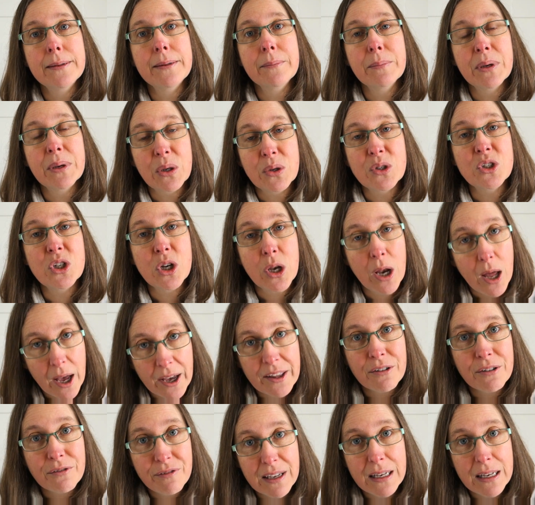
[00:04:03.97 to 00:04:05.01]
because you like
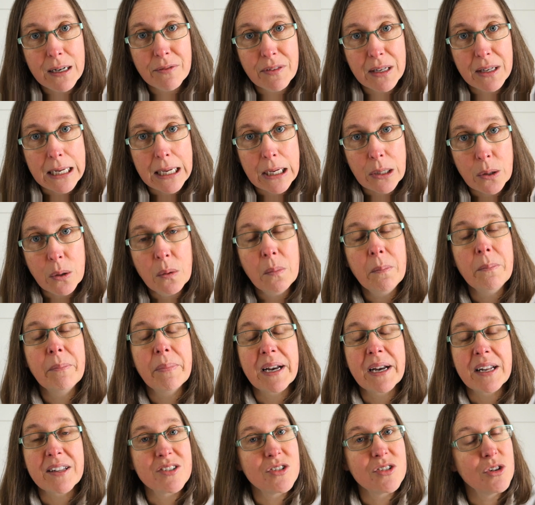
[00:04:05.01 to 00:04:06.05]
the feel of the needle,
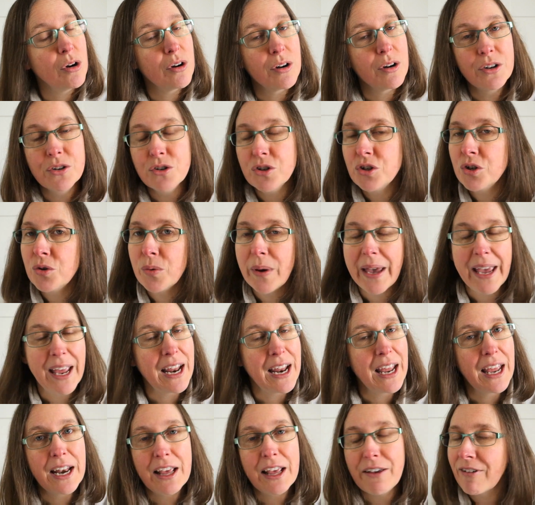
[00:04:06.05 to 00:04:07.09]
but it's not going to do you
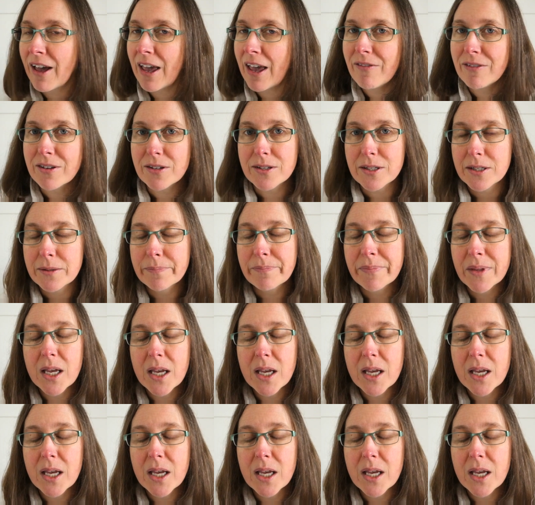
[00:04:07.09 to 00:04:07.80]
any favours.